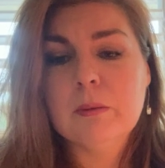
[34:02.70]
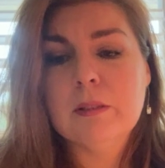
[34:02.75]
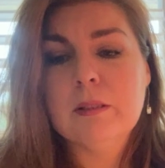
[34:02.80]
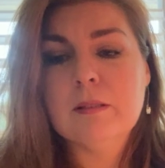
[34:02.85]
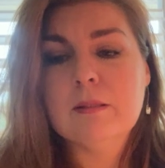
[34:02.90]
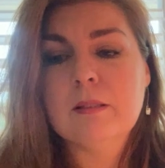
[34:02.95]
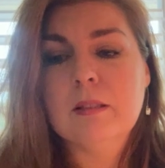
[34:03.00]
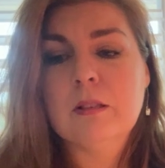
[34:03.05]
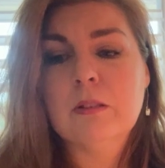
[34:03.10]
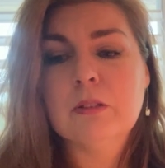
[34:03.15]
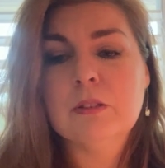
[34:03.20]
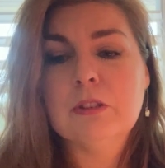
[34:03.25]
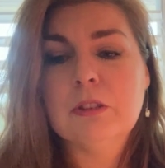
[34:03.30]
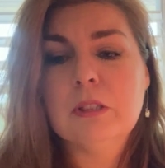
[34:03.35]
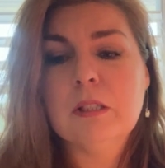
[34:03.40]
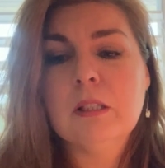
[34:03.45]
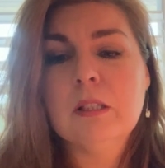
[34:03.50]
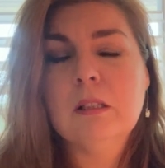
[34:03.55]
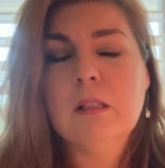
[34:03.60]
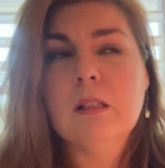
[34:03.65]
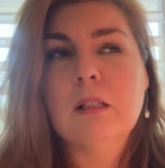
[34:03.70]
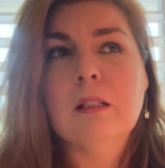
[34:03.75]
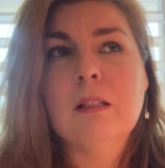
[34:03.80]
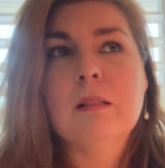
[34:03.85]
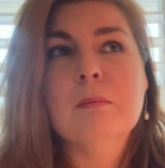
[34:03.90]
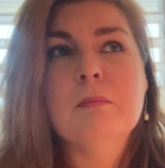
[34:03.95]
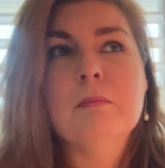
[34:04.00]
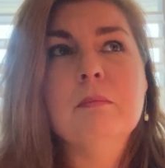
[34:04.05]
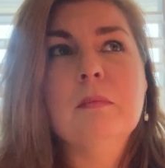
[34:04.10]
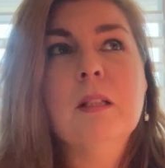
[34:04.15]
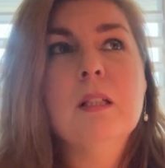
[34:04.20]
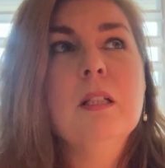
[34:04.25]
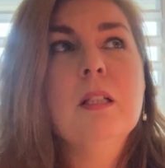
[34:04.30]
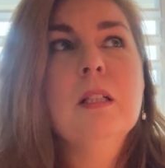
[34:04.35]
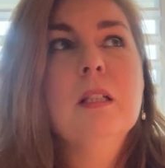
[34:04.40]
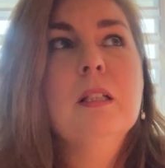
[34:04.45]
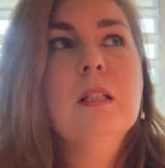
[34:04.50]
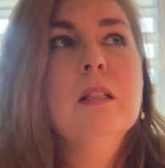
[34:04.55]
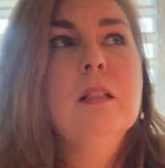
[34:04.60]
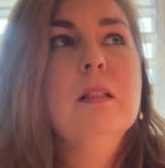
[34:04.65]
with this energy, um,
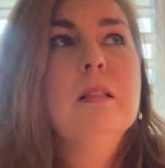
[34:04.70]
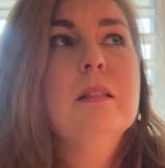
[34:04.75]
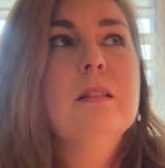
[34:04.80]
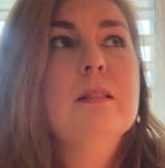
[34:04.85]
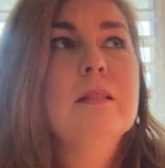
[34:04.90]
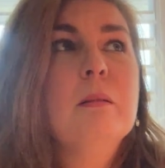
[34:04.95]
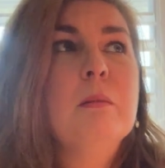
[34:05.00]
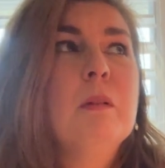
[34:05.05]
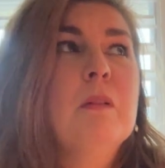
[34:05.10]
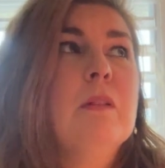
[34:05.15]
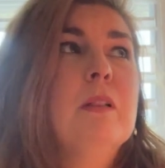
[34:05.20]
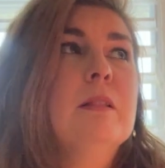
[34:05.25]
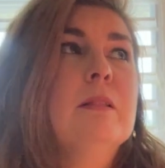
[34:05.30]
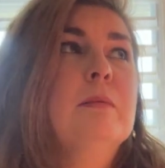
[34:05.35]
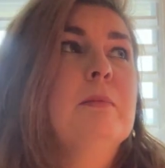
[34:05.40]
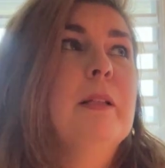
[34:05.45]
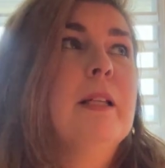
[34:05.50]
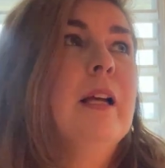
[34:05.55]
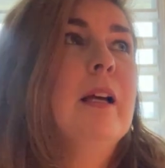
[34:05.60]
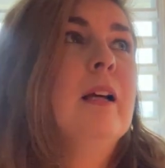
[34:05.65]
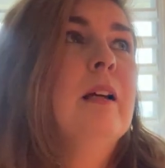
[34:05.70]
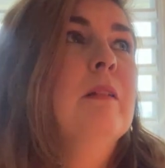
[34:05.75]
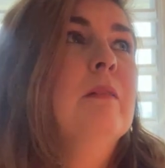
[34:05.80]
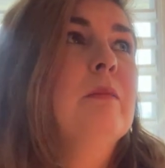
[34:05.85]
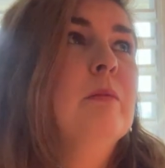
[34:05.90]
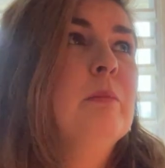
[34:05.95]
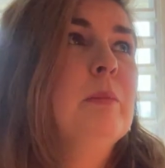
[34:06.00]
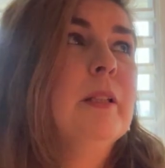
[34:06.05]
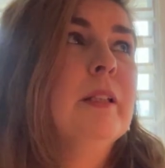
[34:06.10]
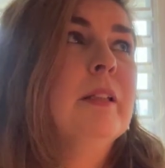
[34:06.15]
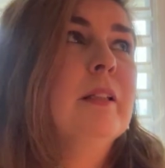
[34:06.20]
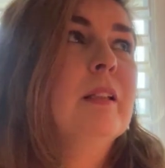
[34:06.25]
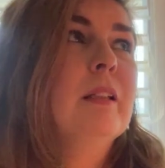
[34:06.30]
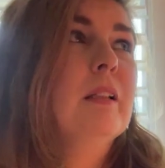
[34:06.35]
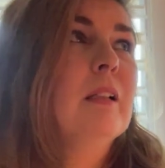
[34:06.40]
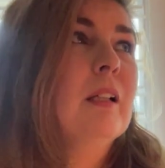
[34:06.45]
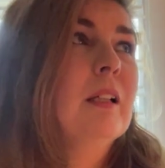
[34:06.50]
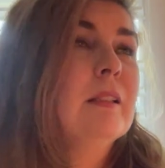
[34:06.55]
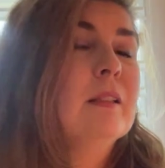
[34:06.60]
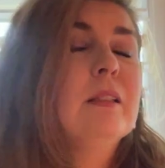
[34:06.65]
some of us may have big
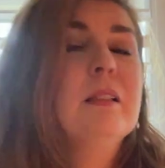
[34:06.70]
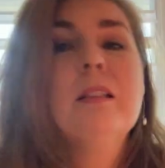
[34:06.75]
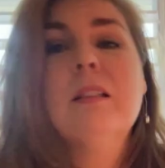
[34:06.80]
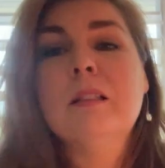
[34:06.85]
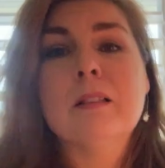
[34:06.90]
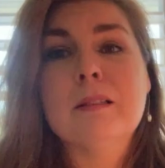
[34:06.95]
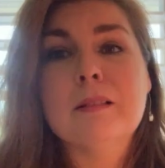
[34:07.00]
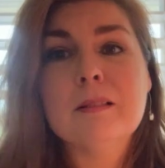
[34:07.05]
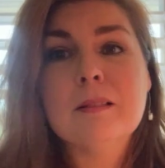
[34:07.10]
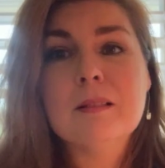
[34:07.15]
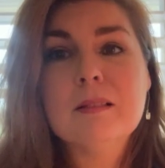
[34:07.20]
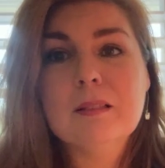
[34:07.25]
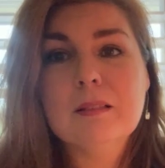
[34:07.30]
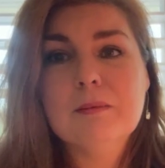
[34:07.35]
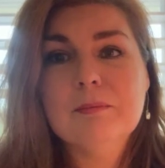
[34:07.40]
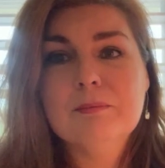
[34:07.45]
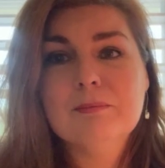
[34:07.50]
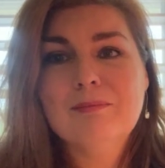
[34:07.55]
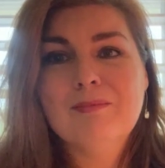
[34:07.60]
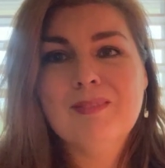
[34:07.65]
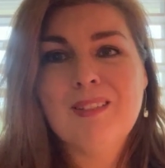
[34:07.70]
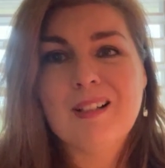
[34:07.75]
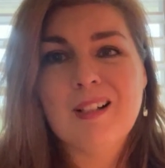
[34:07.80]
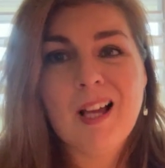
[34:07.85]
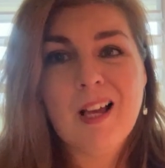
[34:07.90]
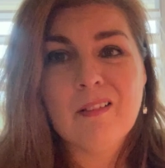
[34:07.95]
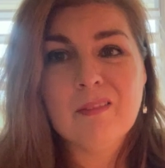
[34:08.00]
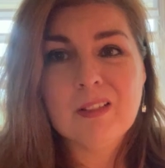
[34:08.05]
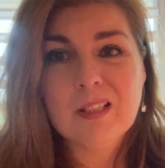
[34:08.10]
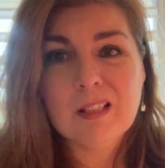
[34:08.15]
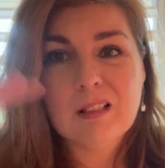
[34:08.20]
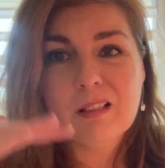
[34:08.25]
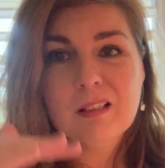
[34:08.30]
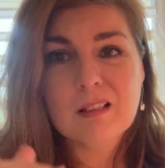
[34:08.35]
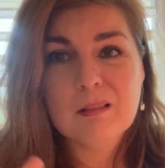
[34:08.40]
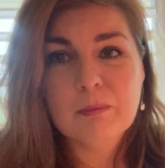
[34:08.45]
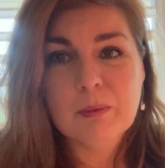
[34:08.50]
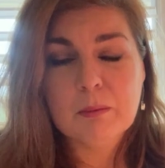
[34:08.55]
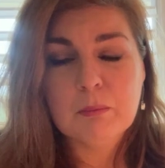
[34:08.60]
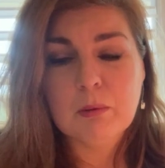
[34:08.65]
ideas that are having
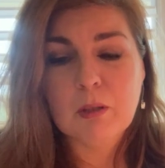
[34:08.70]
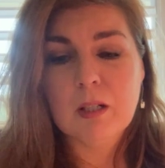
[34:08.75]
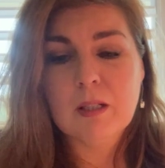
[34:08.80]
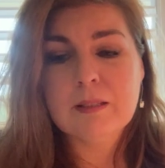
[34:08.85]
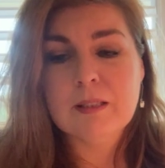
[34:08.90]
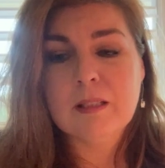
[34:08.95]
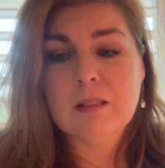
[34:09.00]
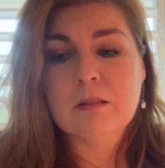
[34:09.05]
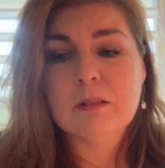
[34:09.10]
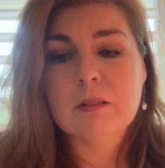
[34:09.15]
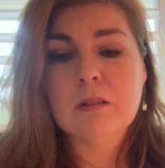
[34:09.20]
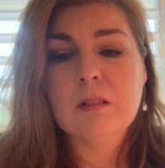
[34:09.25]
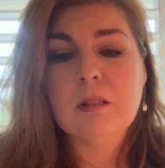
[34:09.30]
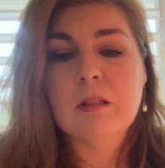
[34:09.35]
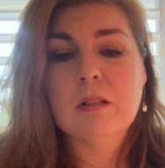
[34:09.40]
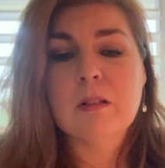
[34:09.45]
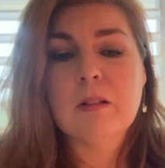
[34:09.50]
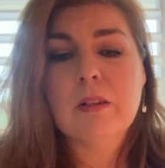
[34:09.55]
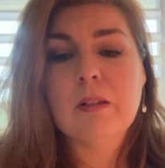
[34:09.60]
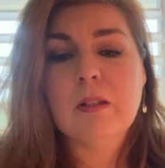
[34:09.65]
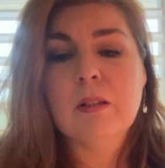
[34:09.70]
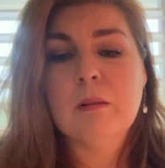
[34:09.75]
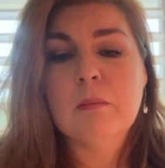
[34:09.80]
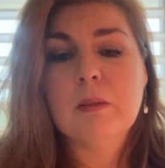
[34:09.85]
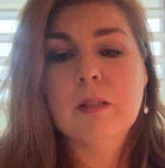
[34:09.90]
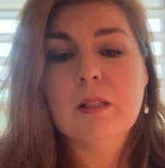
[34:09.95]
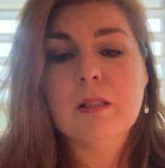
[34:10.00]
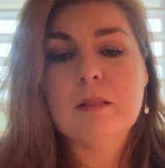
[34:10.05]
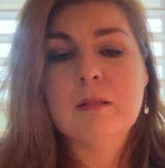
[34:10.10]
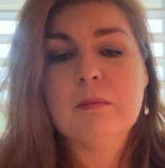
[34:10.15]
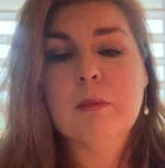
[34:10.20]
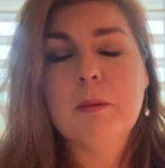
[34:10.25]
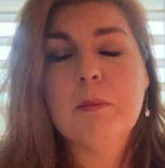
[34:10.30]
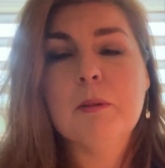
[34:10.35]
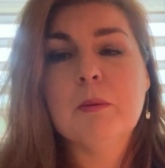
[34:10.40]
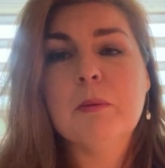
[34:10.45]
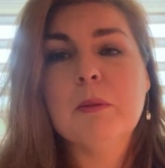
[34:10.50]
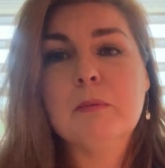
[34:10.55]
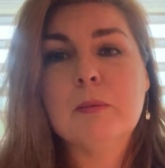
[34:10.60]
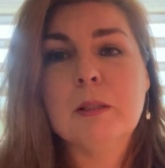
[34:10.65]
to be brought down to earth um, because maybe
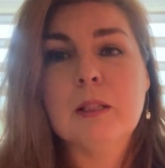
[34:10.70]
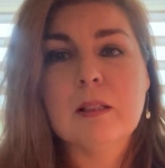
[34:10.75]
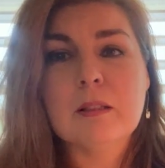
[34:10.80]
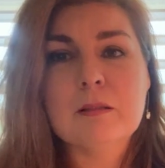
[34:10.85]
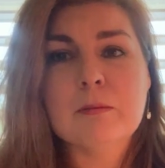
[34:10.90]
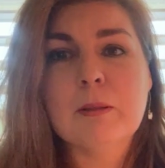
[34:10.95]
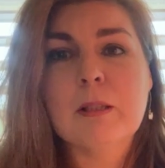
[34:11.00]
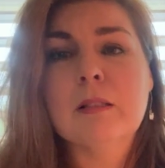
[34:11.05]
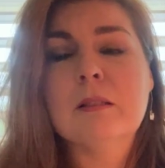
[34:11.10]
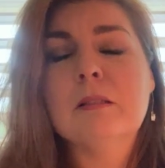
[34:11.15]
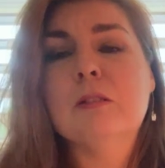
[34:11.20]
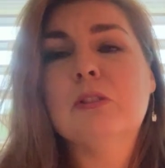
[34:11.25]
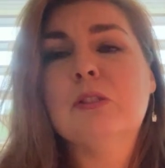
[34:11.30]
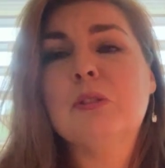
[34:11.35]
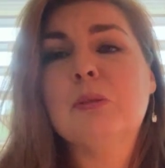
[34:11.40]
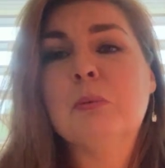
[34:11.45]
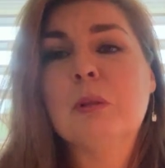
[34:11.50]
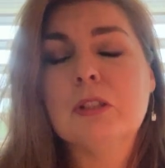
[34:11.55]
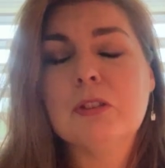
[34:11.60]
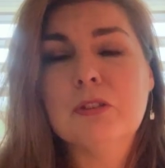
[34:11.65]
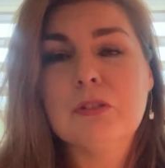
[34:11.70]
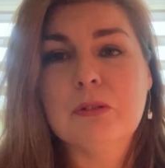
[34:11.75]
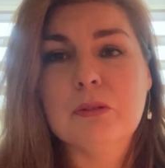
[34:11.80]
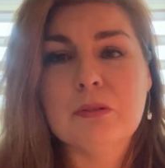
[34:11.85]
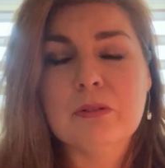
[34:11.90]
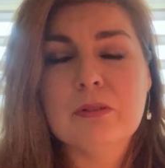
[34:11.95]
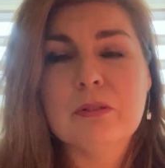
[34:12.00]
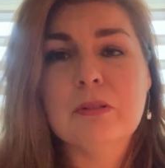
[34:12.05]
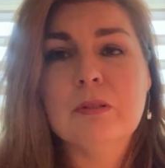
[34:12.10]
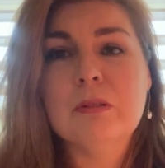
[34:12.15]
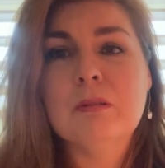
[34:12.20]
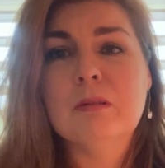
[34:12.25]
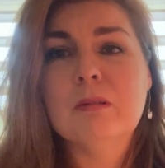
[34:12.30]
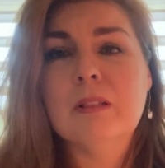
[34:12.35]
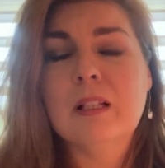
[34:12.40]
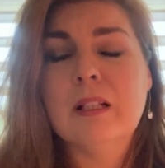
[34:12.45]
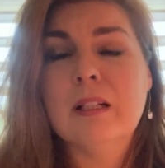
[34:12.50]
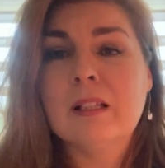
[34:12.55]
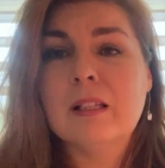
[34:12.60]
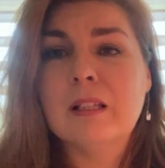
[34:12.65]
we've been expecting too much too soon.
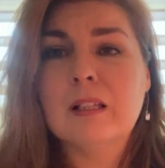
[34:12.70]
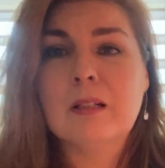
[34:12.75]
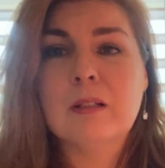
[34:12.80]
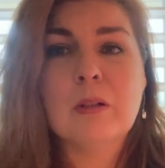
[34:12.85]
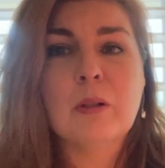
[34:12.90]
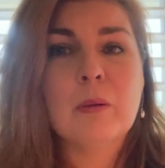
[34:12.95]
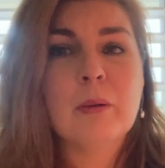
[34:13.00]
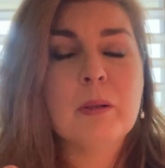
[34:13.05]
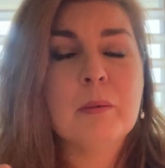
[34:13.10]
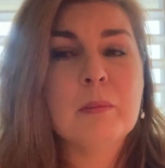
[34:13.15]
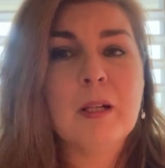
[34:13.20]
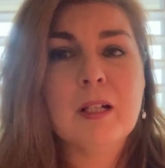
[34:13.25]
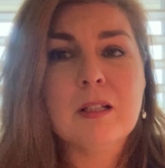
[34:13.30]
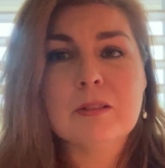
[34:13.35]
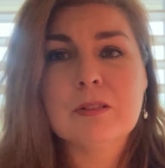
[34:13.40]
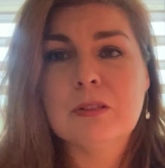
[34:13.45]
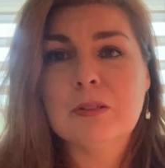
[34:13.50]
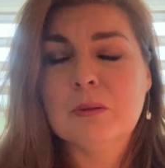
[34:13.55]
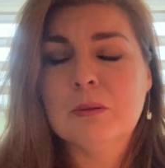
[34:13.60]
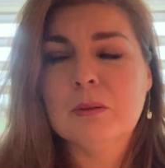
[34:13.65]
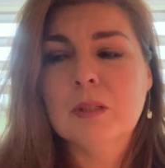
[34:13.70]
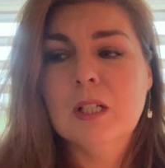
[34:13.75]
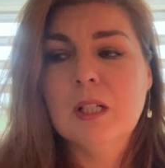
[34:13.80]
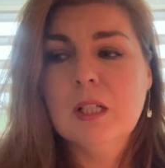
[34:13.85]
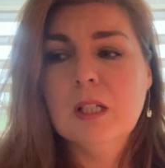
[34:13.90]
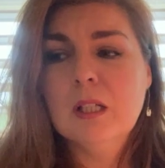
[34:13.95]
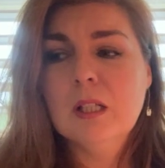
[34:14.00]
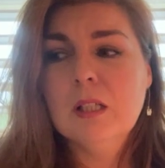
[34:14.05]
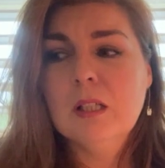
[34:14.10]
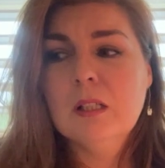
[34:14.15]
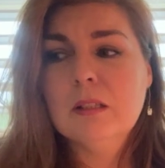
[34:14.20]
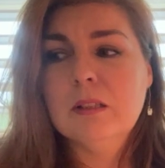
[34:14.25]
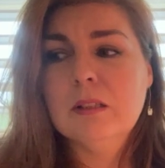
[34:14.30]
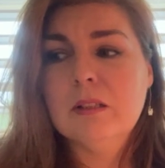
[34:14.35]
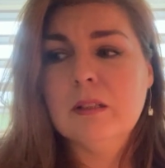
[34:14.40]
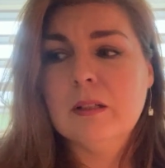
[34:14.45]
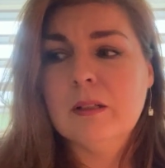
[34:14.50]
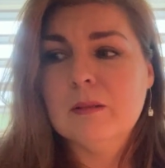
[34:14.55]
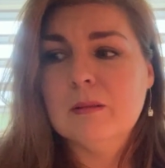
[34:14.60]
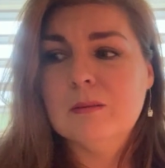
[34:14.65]
And again, going back to, you
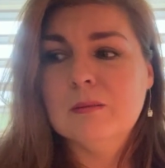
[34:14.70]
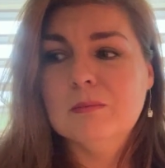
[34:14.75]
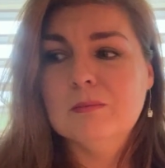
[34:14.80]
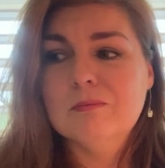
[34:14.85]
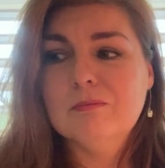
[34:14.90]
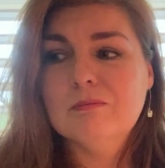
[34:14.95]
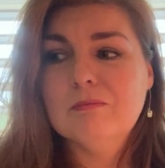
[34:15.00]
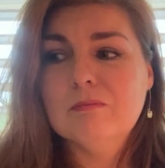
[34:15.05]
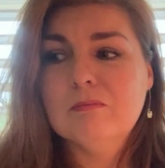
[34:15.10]
know,